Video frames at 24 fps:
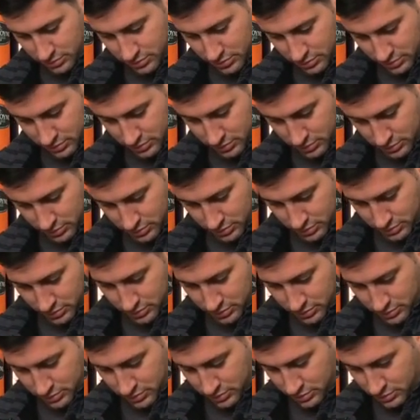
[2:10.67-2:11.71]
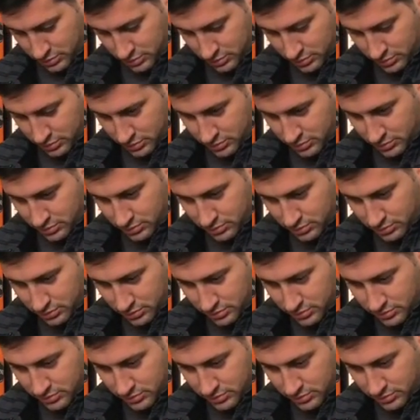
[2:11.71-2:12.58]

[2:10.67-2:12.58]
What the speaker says: No one is speaking in this clip.